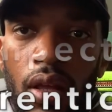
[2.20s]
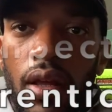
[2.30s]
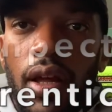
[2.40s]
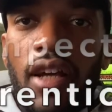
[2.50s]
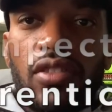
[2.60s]

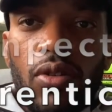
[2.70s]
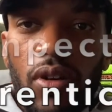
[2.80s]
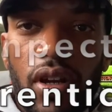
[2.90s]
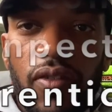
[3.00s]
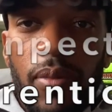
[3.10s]
How's it going,
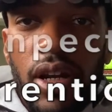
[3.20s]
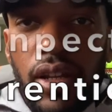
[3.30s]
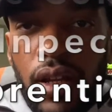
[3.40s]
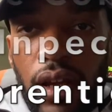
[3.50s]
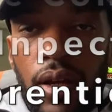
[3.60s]
everybody?
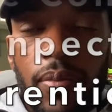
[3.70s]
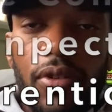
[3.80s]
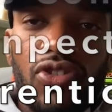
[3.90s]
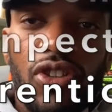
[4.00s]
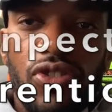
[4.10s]

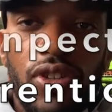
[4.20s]
Appreciate you